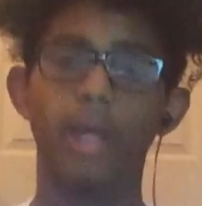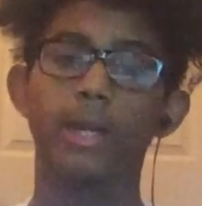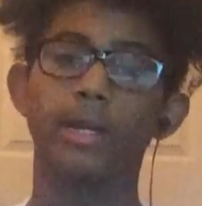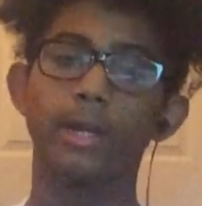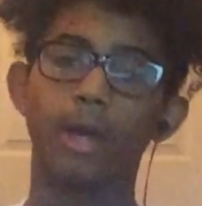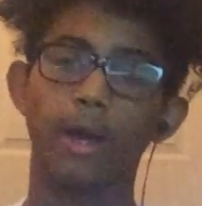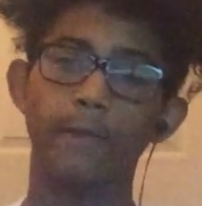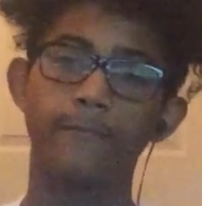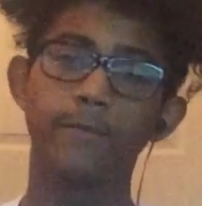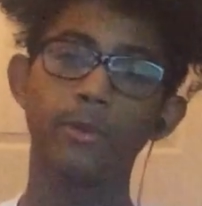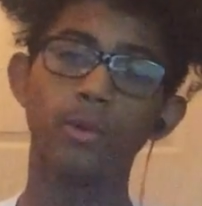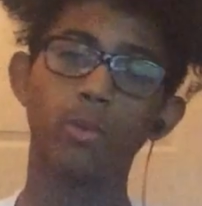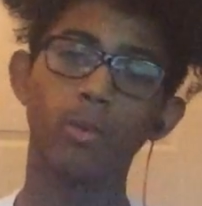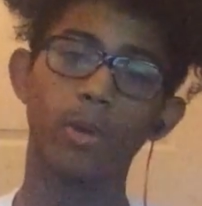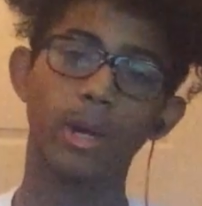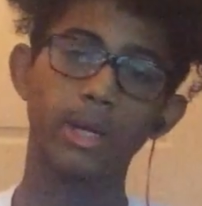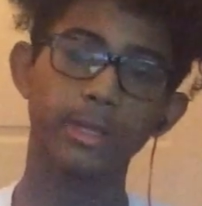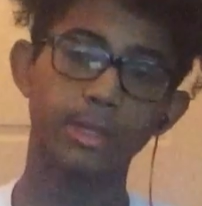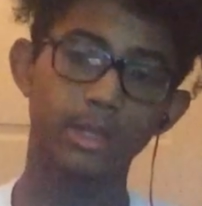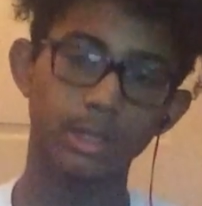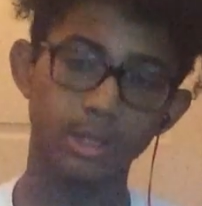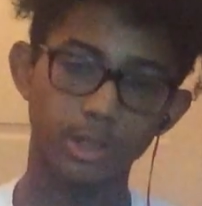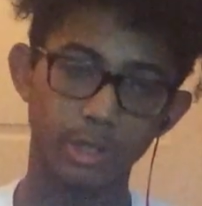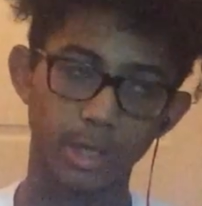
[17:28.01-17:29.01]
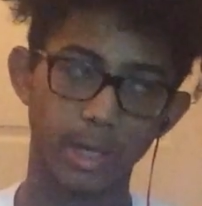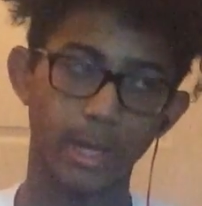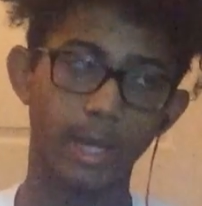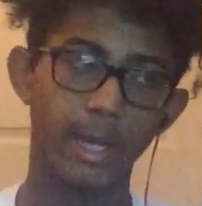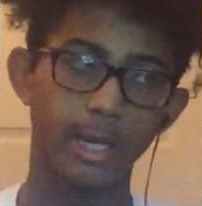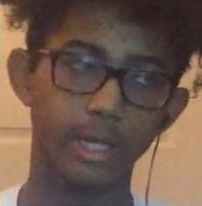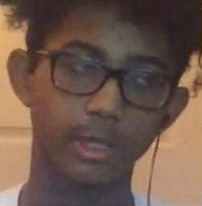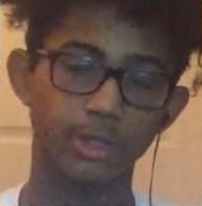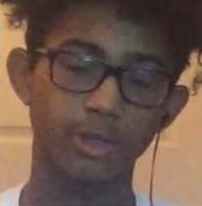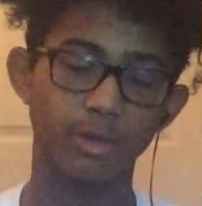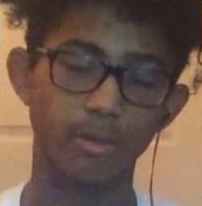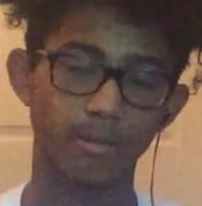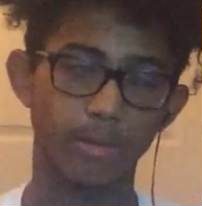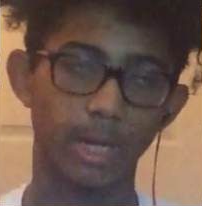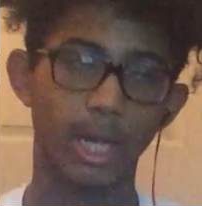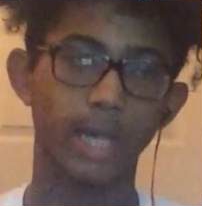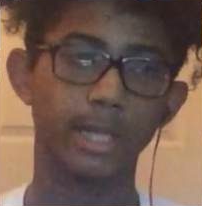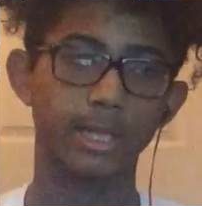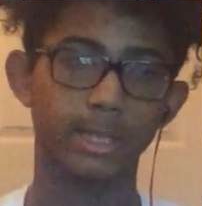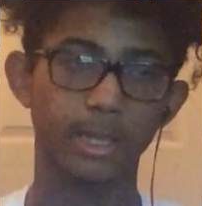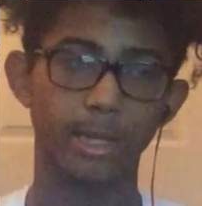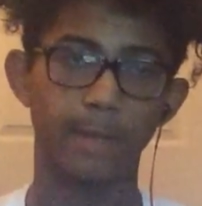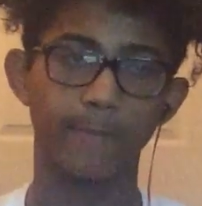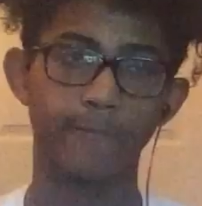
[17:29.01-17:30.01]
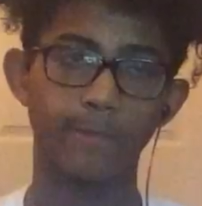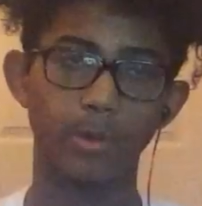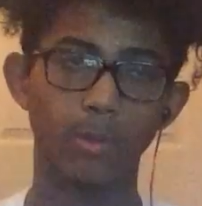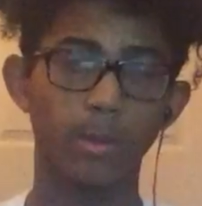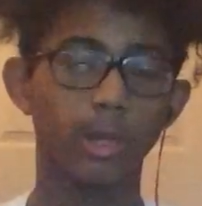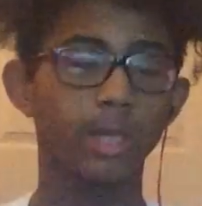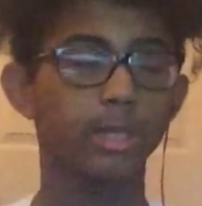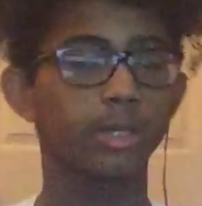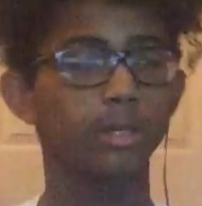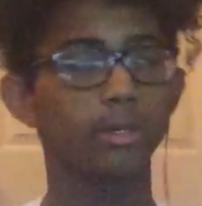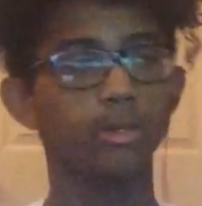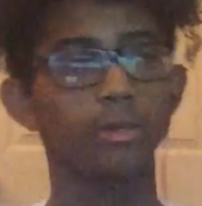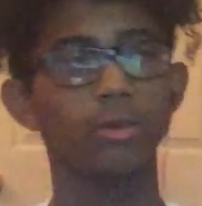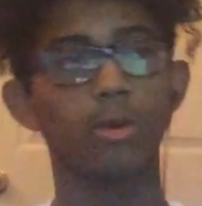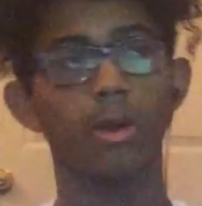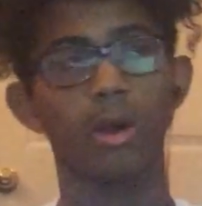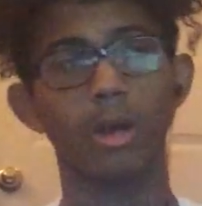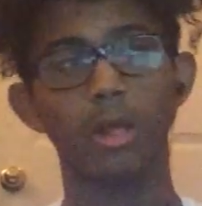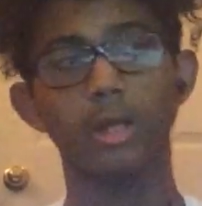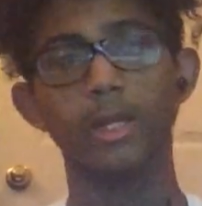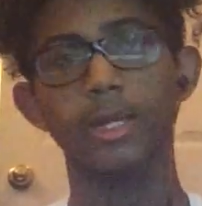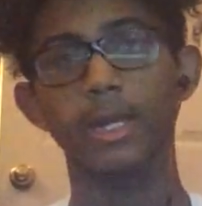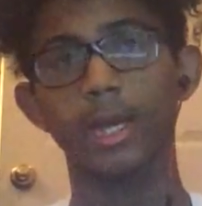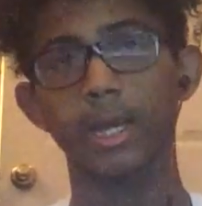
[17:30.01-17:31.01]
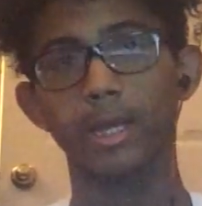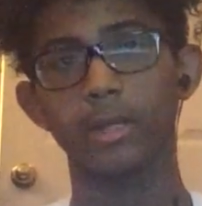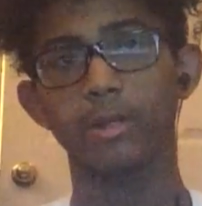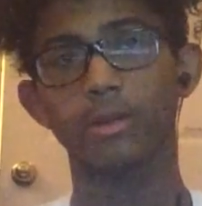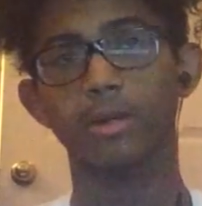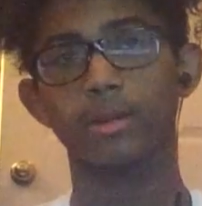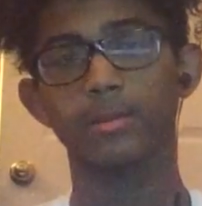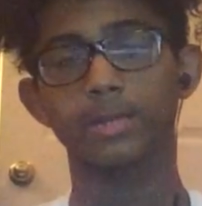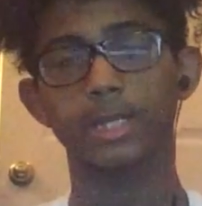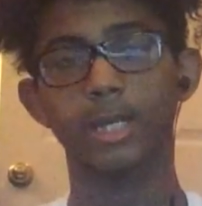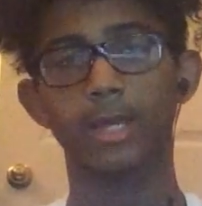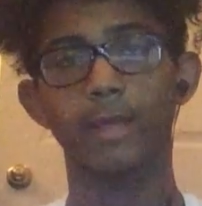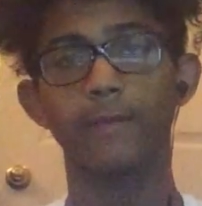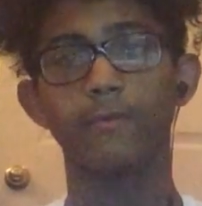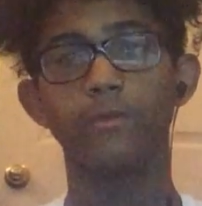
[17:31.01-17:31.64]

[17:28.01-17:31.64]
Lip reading: Now, if you want to change your mindset, if you want to do all of that, you know what I'm saying?